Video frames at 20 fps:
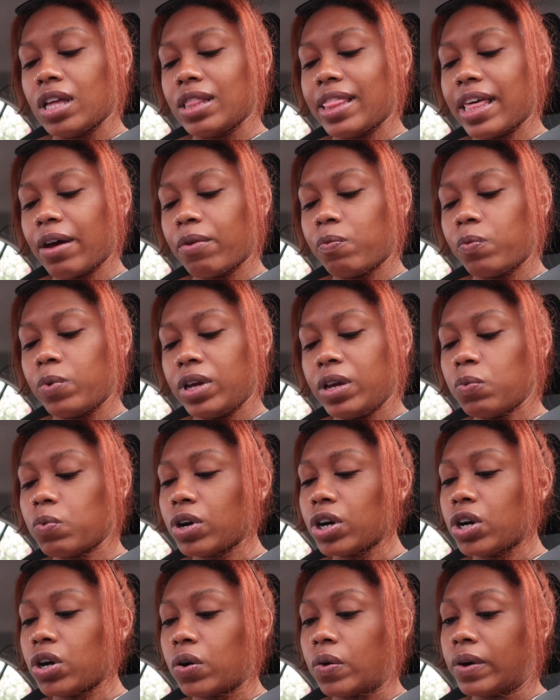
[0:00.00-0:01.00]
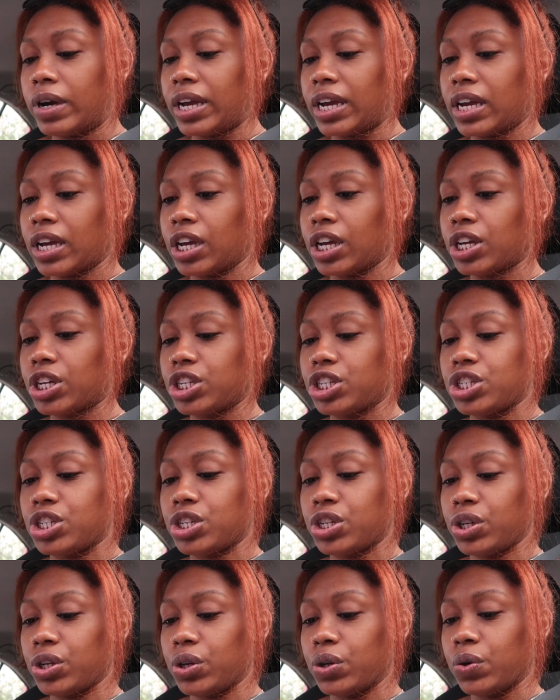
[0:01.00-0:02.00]
that we were going
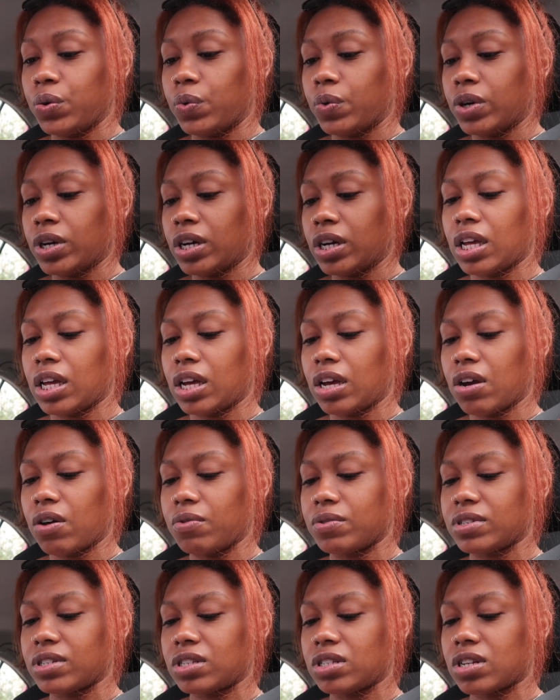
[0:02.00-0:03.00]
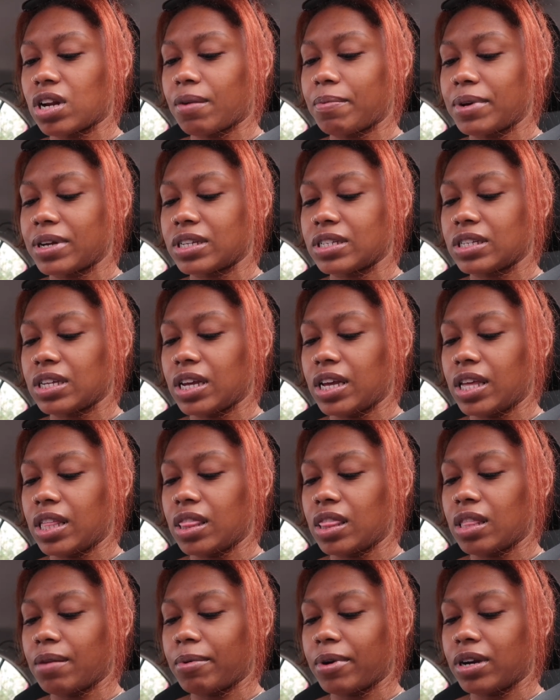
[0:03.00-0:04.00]
to, oh, is the Starbucks
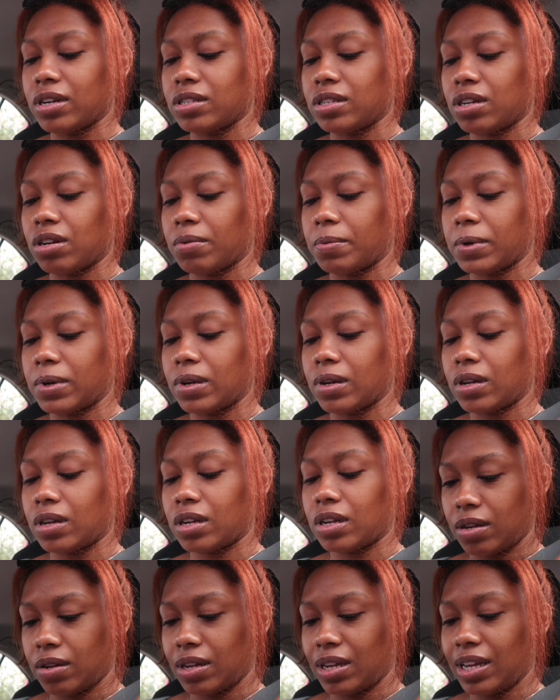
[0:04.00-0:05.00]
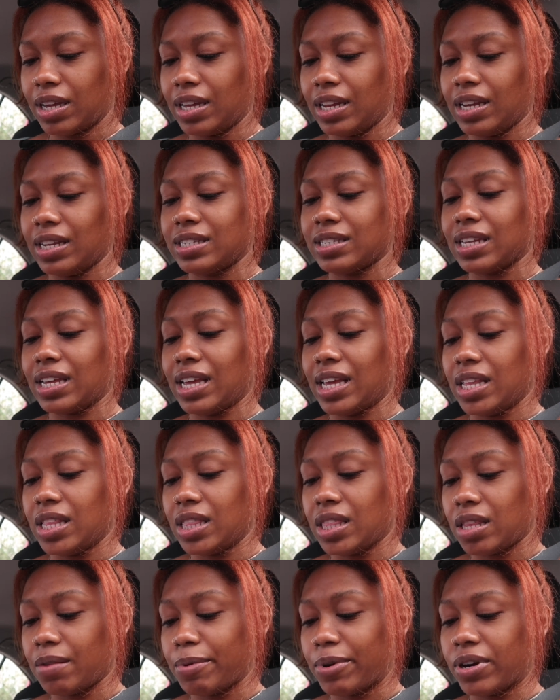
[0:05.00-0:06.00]
in the Barnes & Noble? It is
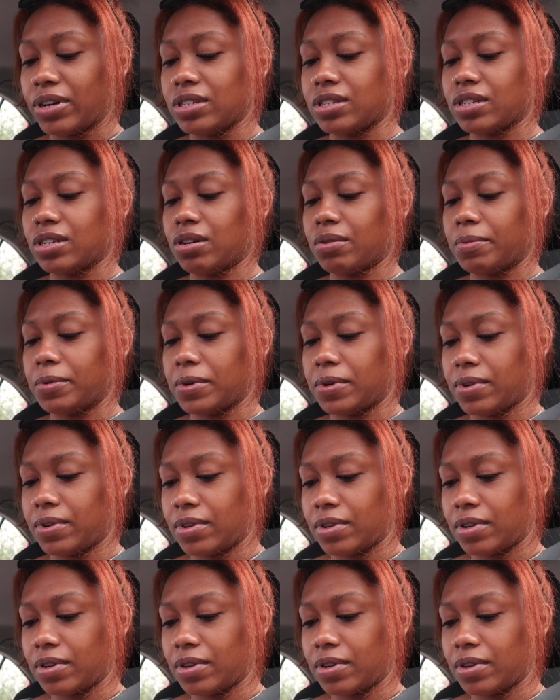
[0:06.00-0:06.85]
in the Barnes & Noble.